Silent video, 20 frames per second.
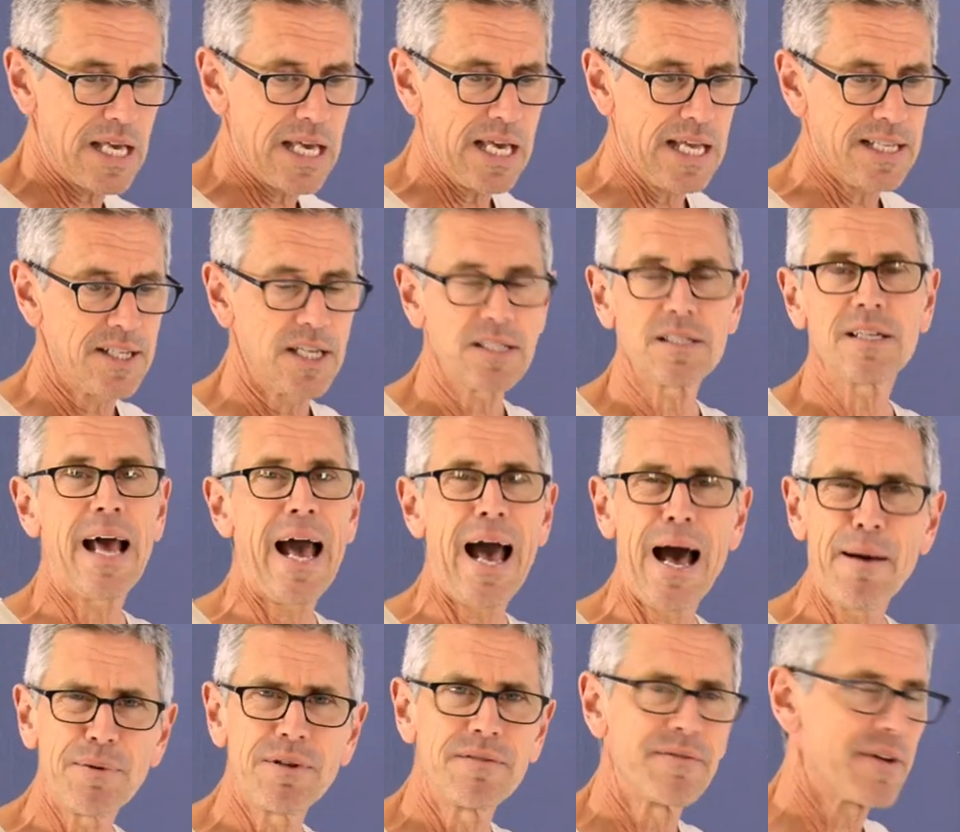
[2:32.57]
it doesn't
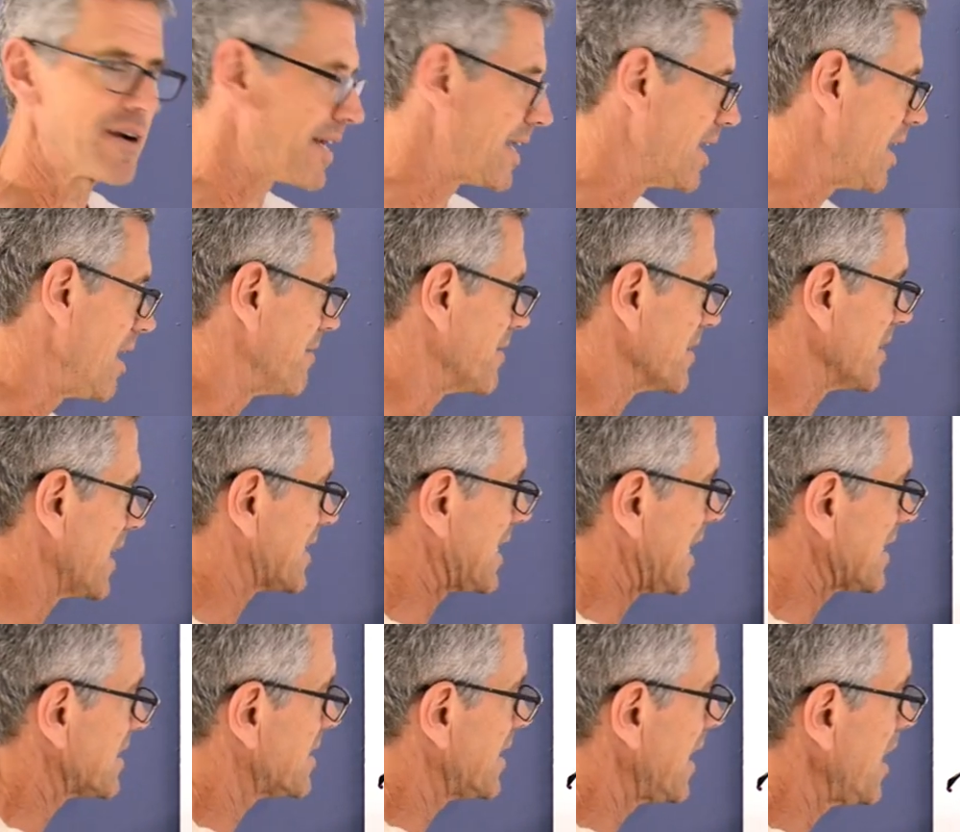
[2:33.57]
happen very often. Like
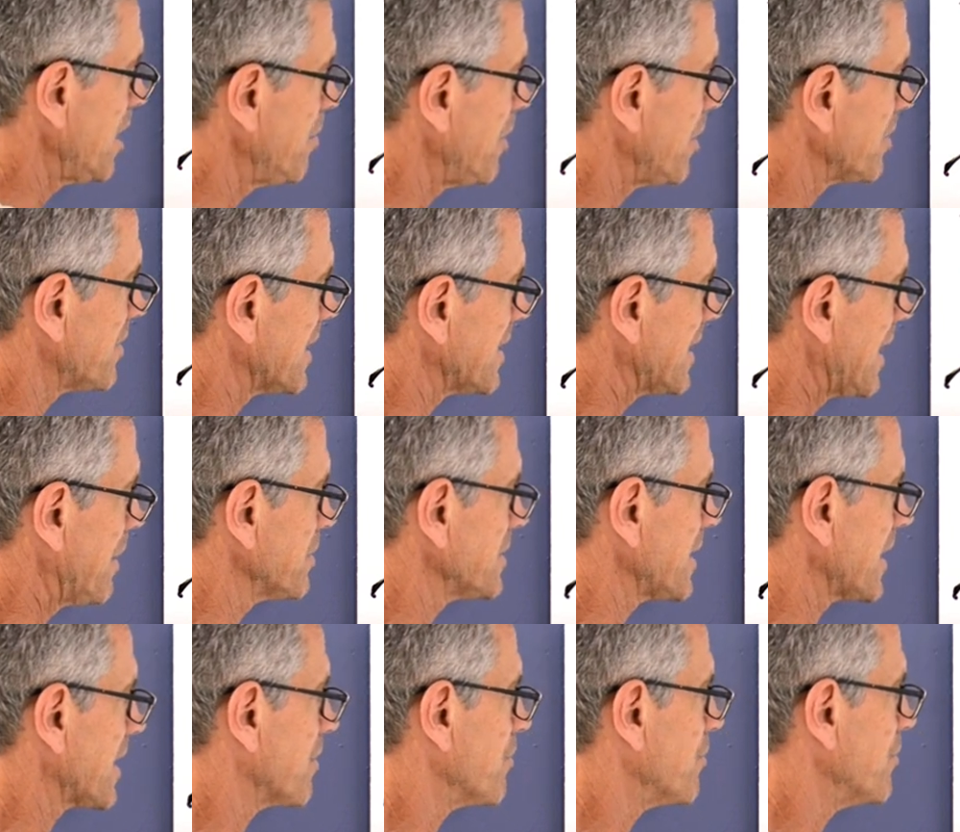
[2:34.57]
that sailboat thing, that was
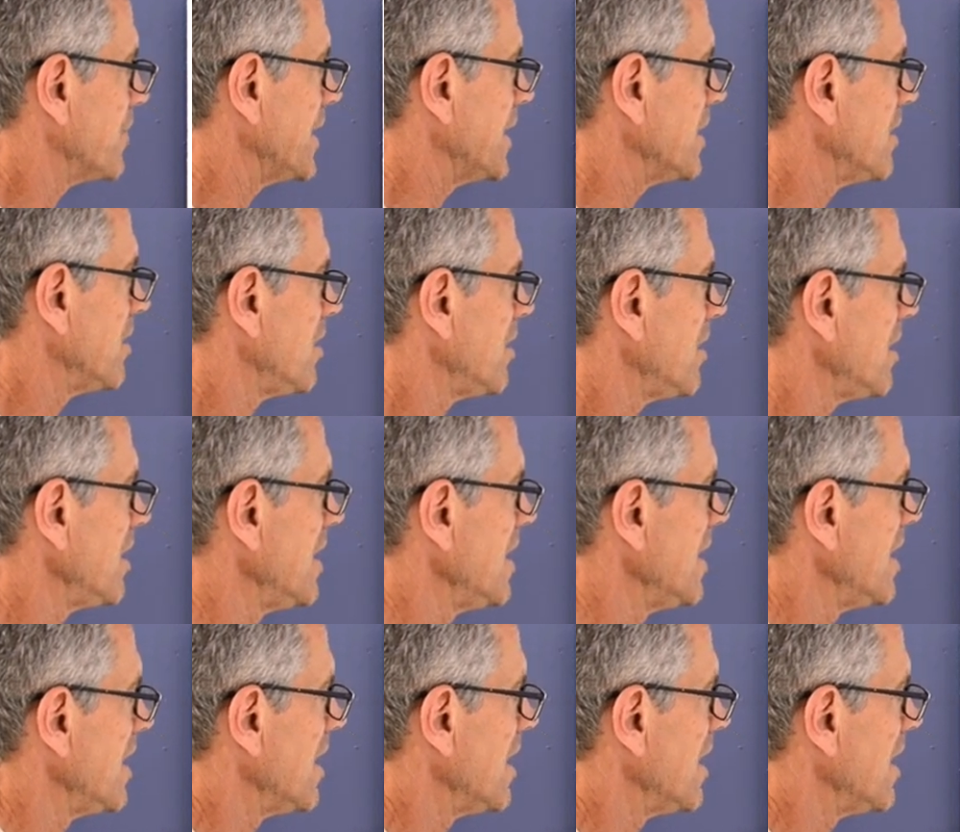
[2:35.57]
like a real